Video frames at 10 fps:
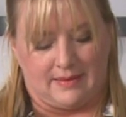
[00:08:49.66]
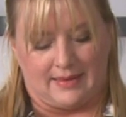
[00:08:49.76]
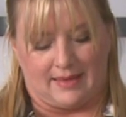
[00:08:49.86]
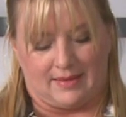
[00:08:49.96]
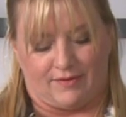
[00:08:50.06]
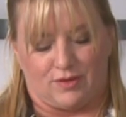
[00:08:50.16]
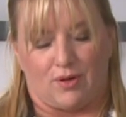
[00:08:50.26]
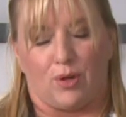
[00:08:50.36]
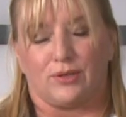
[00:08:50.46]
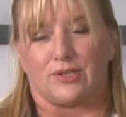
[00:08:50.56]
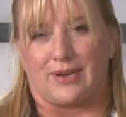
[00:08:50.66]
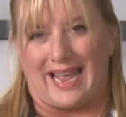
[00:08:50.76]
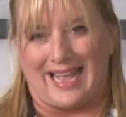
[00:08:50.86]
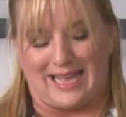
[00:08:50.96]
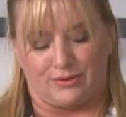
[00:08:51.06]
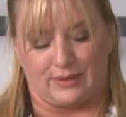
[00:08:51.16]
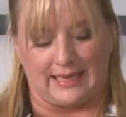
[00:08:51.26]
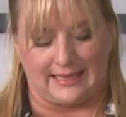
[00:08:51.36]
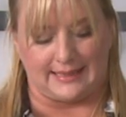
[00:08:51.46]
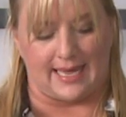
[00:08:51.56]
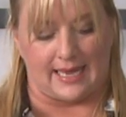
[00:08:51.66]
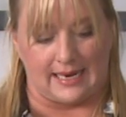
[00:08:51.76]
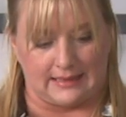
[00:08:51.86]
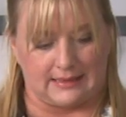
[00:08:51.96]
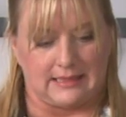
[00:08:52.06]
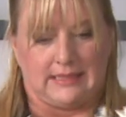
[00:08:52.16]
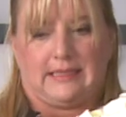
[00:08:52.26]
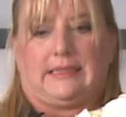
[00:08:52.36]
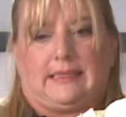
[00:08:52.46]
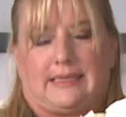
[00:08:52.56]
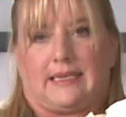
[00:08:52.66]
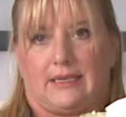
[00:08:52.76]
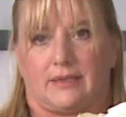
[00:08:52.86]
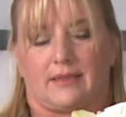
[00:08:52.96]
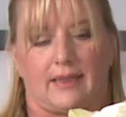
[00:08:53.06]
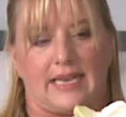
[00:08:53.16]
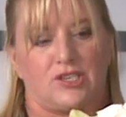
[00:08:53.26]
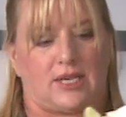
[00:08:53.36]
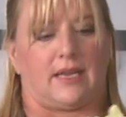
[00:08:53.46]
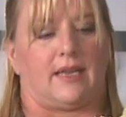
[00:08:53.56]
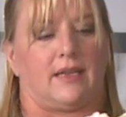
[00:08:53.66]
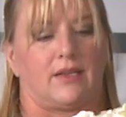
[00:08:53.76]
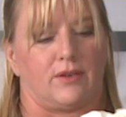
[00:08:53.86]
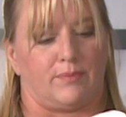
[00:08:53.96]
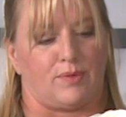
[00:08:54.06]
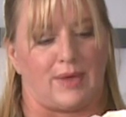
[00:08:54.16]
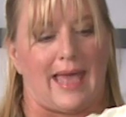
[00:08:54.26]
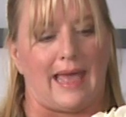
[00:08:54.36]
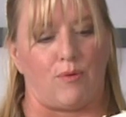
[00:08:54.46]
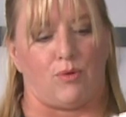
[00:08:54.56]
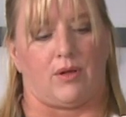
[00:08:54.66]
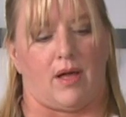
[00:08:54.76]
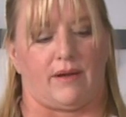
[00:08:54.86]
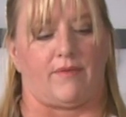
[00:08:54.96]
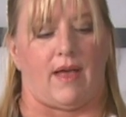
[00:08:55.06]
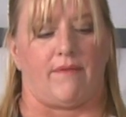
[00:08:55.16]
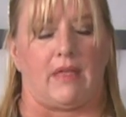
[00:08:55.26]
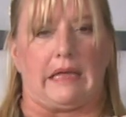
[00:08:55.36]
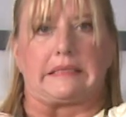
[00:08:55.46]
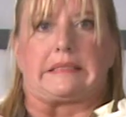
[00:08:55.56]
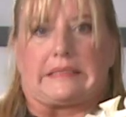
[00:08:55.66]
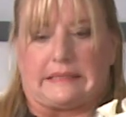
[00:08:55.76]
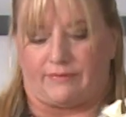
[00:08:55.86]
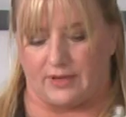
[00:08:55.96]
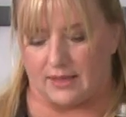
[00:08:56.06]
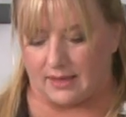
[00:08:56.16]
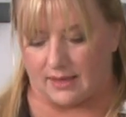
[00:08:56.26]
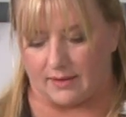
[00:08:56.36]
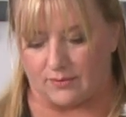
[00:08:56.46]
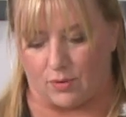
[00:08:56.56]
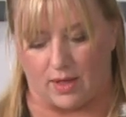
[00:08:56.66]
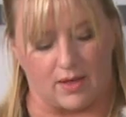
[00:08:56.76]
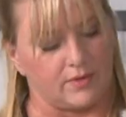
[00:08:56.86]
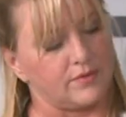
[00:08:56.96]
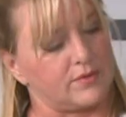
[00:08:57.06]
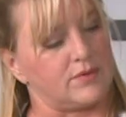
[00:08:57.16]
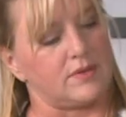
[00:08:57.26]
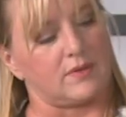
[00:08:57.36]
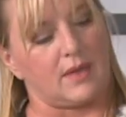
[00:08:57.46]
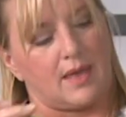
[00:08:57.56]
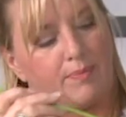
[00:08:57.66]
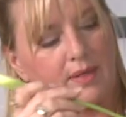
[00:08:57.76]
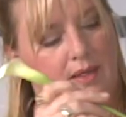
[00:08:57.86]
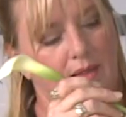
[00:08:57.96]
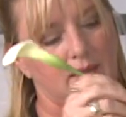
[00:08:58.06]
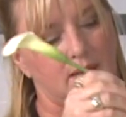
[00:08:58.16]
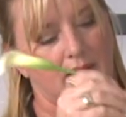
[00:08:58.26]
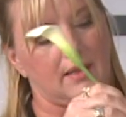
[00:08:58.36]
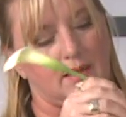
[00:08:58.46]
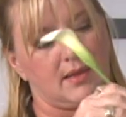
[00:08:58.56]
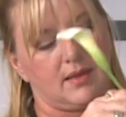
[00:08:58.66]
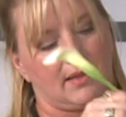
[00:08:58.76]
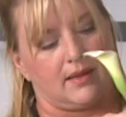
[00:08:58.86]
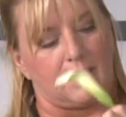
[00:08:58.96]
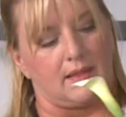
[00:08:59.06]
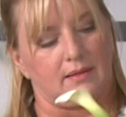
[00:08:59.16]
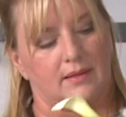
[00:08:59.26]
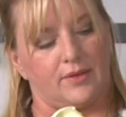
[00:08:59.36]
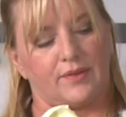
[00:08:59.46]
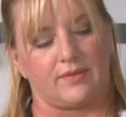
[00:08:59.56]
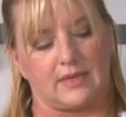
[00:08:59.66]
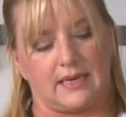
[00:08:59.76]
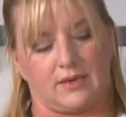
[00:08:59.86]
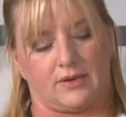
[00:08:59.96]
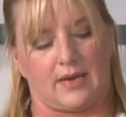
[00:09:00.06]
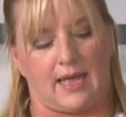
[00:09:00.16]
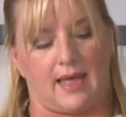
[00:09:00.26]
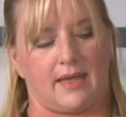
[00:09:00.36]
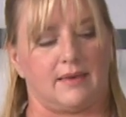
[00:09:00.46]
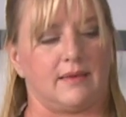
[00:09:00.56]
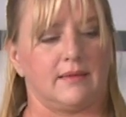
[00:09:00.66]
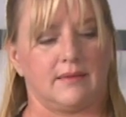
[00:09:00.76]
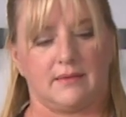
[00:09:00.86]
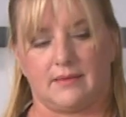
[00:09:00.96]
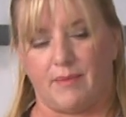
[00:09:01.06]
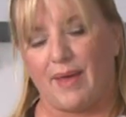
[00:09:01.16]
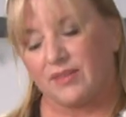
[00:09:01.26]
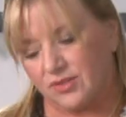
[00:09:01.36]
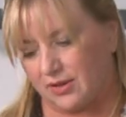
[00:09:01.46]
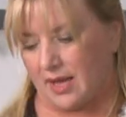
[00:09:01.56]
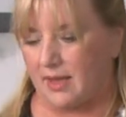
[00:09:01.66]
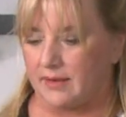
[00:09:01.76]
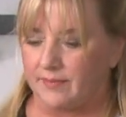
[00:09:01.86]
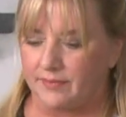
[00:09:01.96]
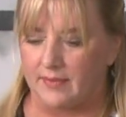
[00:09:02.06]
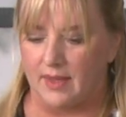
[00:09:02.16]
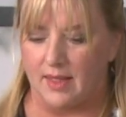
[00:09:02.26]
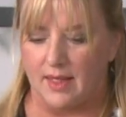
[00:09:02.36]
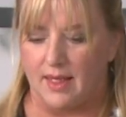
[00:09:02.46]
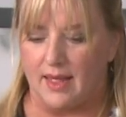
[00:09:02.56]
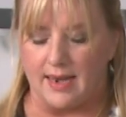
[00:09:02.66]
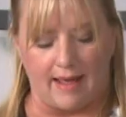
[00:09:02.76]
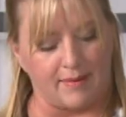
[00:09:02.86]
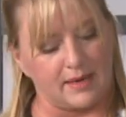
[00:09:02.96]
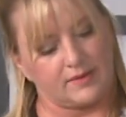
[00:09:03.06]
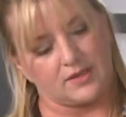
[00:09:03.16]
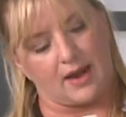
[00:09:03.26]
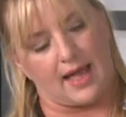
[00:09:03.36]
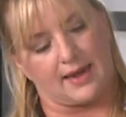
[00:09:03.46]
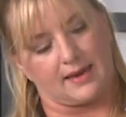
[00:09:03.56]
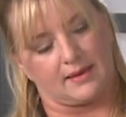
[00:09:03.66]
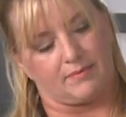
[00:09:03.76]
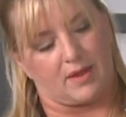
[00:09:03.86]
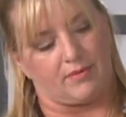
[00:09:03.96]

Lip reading: And if you hold your hand really tight and clenching it, your bouquet will kind of have that feeling as well. So just keep it loosely in your hand the best you can. Now I'm going to start adding in my